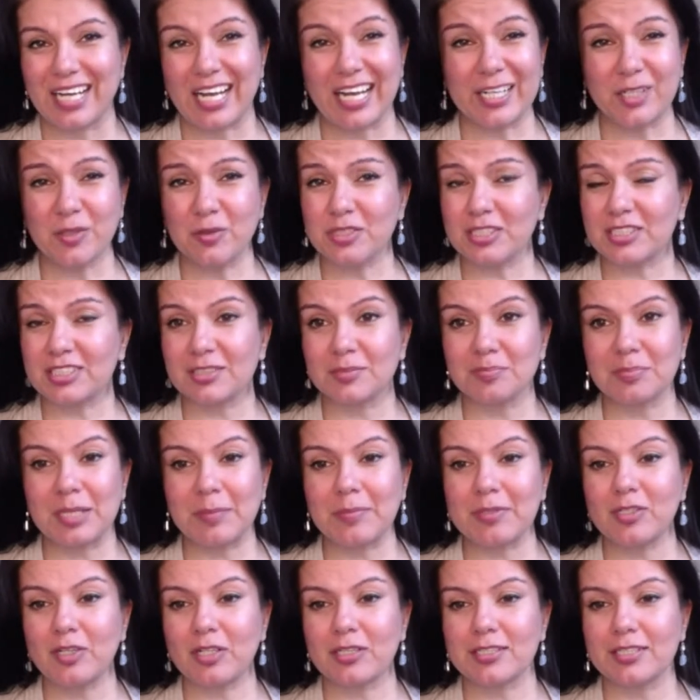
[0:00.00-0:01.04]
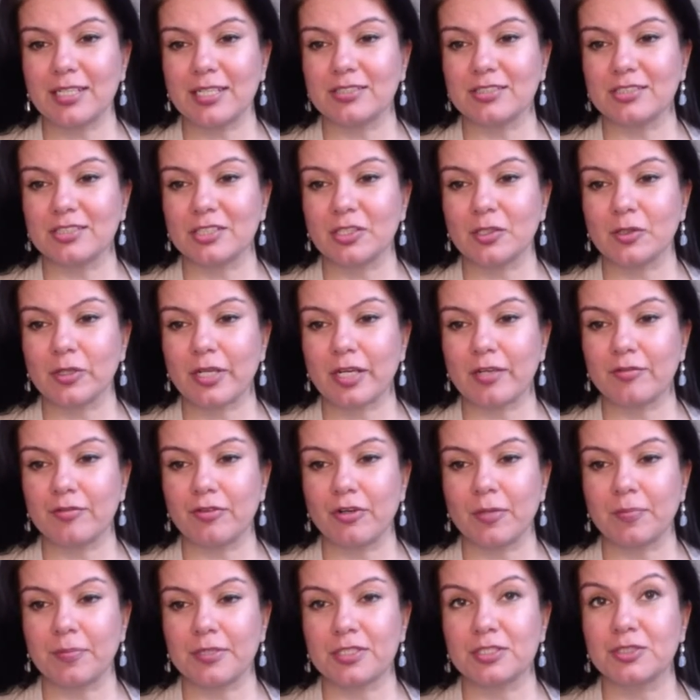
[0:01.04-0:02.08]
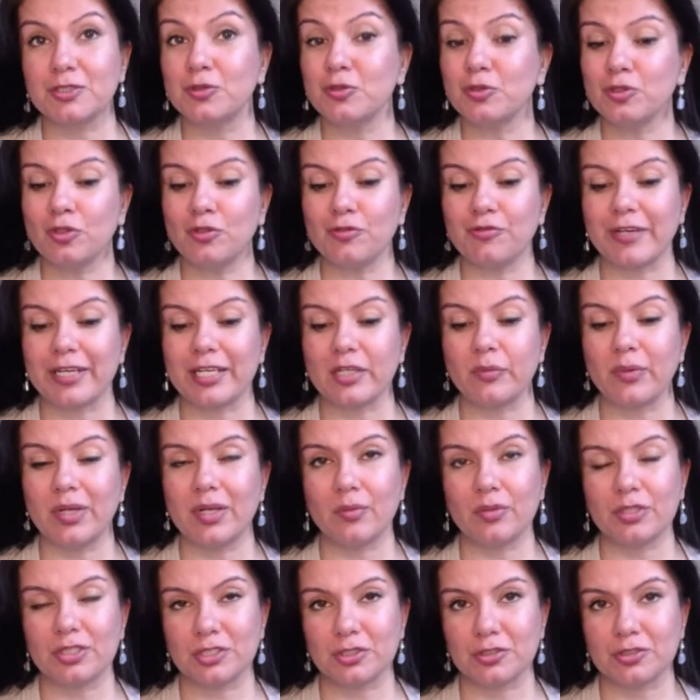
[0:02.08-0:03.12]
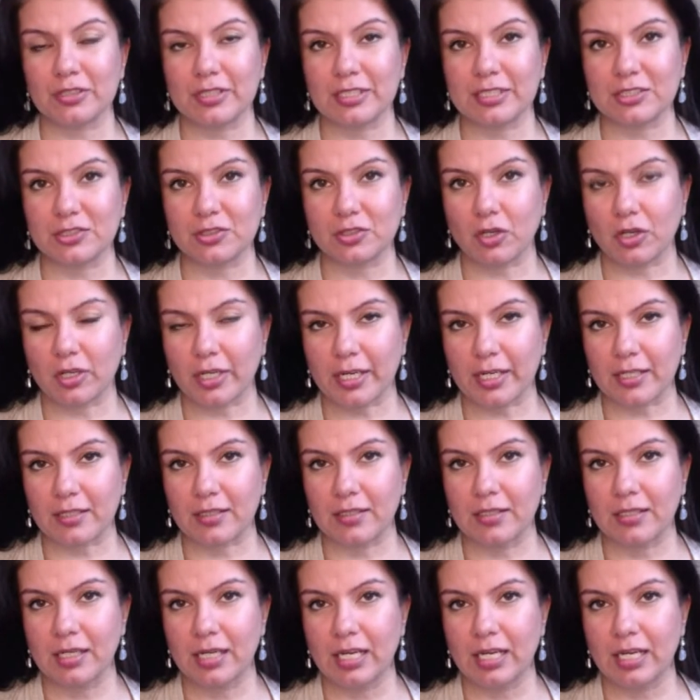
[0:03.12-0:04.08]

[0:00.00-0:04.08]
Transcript: I know this is maybe not the answer you're looking for, but you know very well what you're really strong at.